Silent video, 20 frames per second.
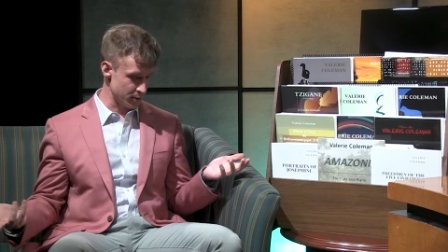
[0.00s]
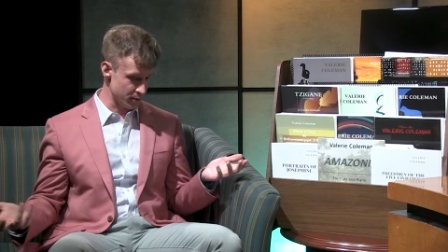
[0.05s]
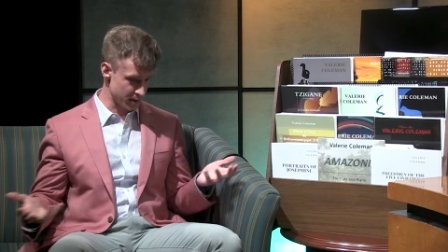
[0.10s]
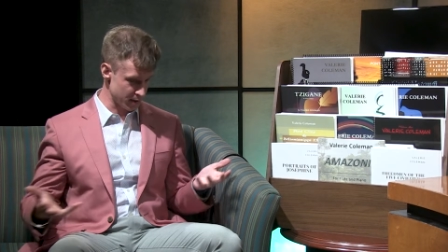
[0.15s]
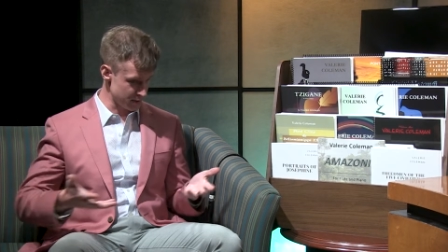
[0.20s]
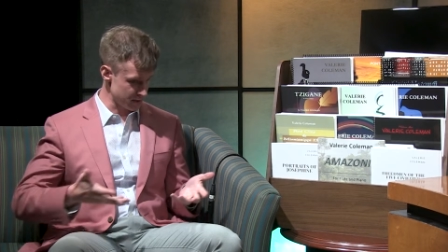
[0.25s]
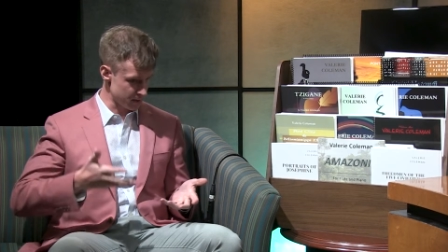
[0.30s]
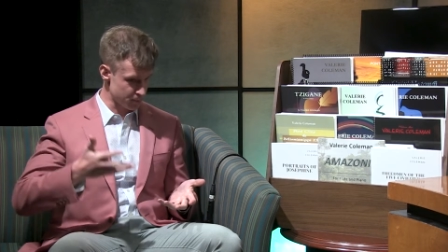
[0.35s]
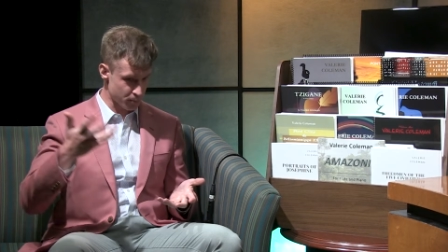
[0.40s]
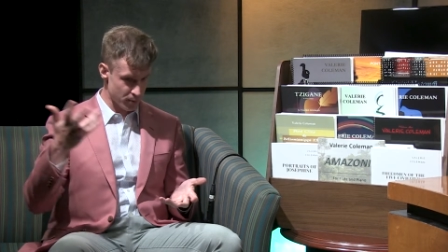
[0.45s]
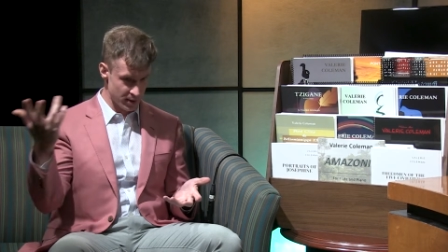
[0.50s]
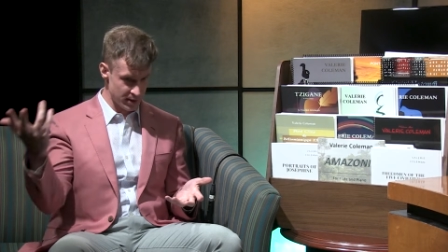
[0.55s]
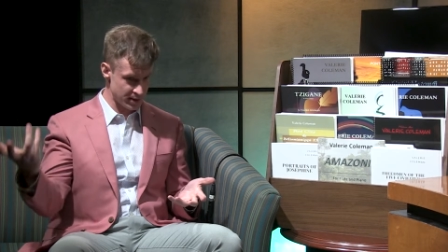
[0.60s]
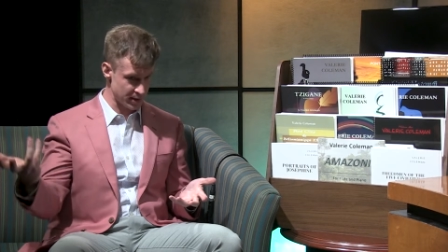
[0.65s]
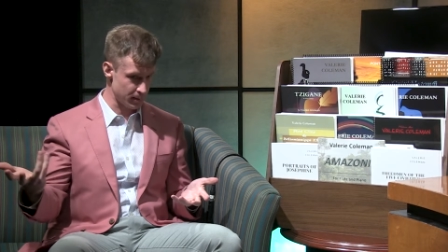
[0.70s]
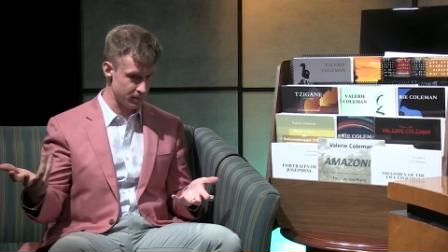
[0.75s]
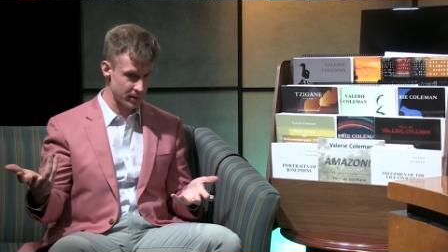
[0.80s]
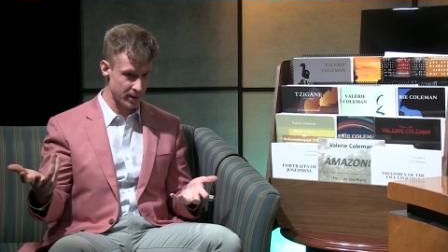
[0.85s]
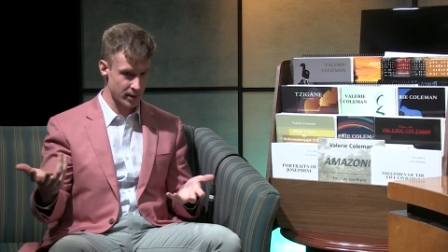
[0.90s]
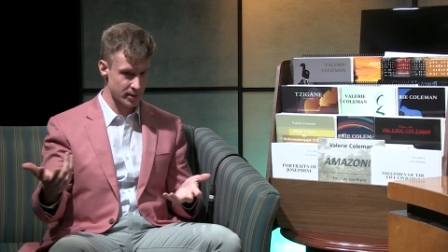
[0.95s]
You can mm-hmm. just print
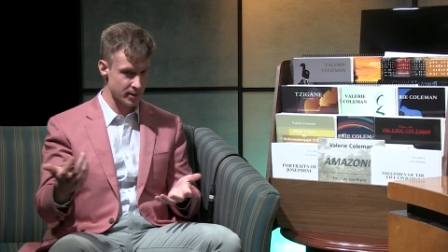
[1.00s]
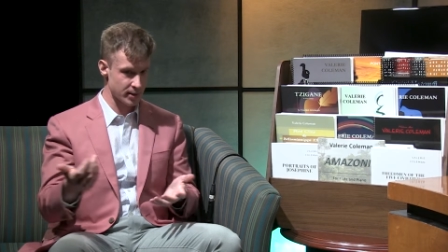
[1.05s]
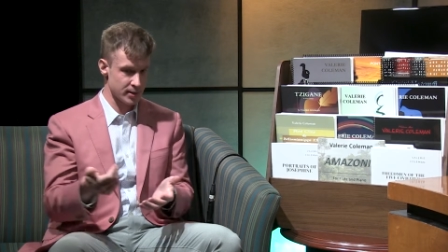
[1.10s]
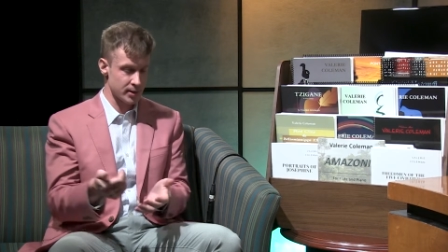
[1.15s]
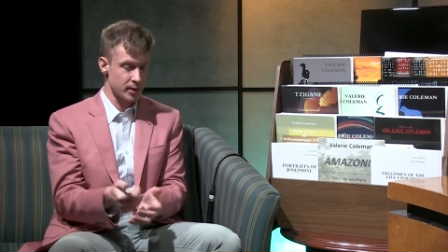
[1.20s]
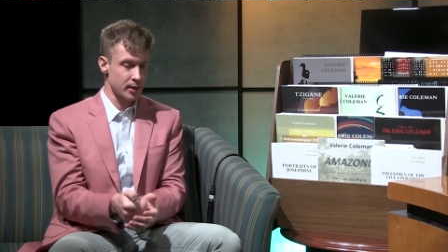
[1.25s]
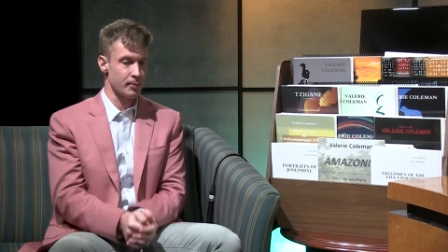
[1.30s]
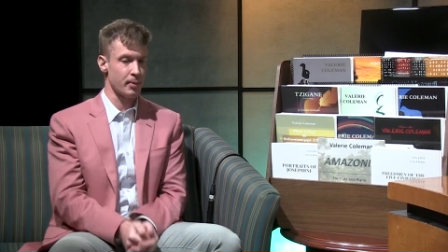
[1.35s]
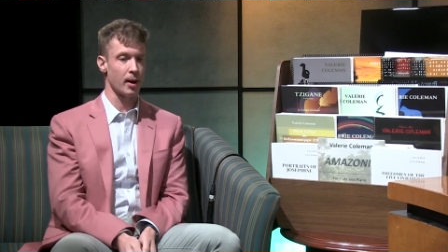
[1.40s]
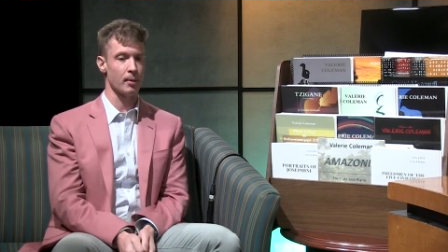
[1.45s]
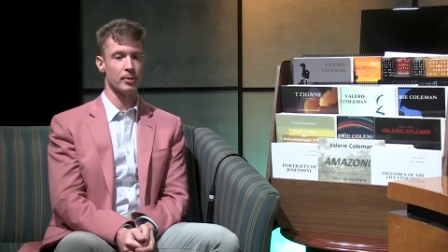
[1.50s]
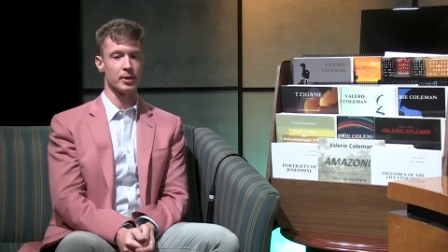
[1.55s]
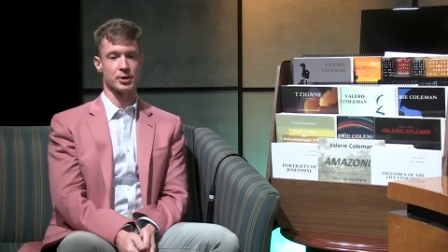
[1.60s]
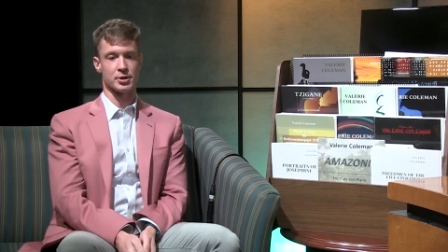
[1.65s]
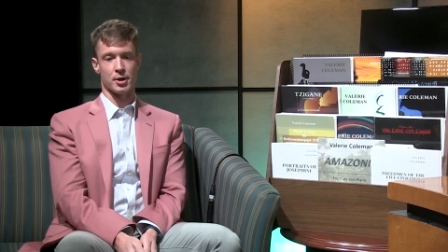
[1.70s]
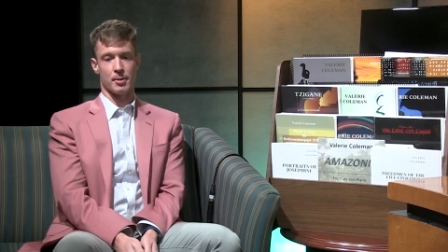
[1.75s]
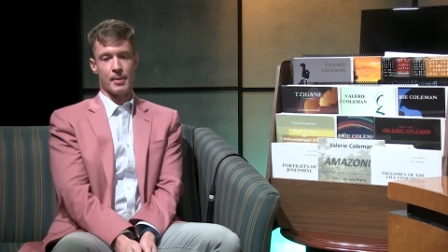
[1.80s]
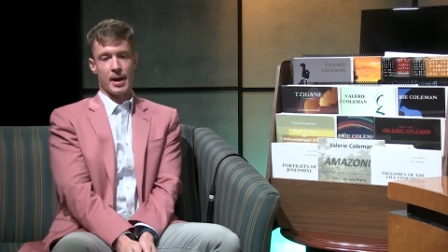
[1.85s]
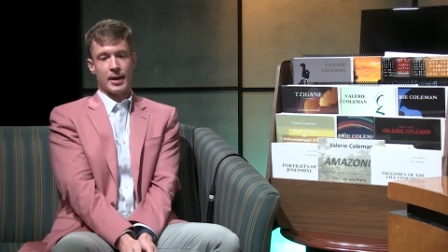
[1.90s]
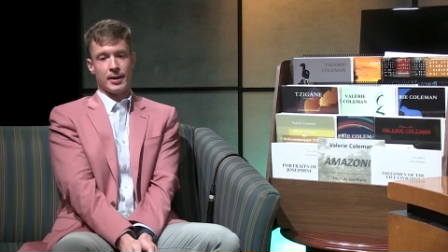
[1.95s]
it because it's in the public
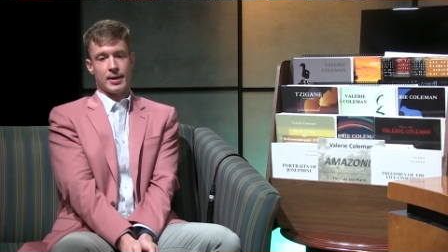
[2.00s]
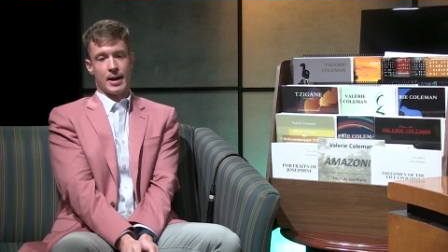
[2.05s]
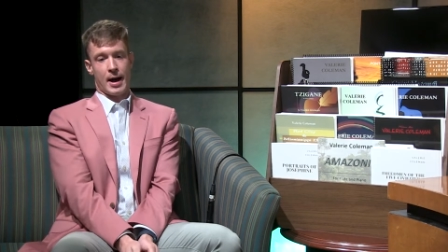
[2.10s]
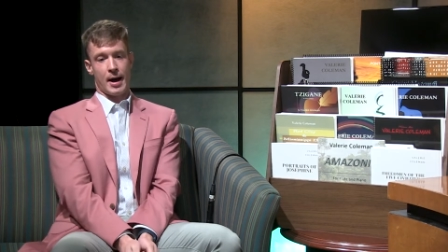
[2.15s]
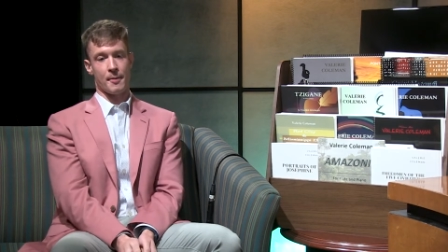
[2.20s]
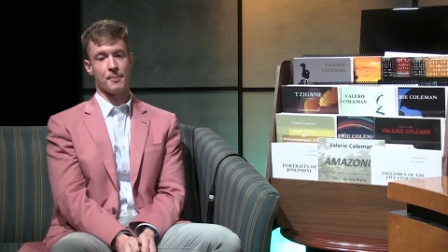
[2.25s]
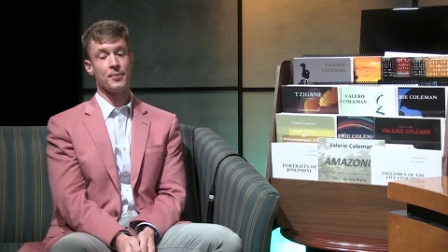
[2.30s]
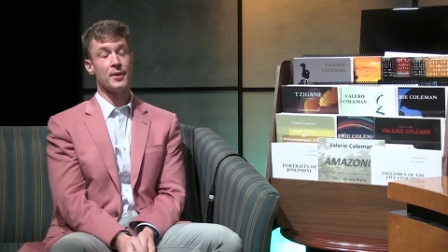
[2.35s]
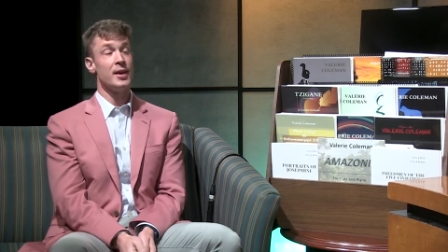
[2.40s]
domain now.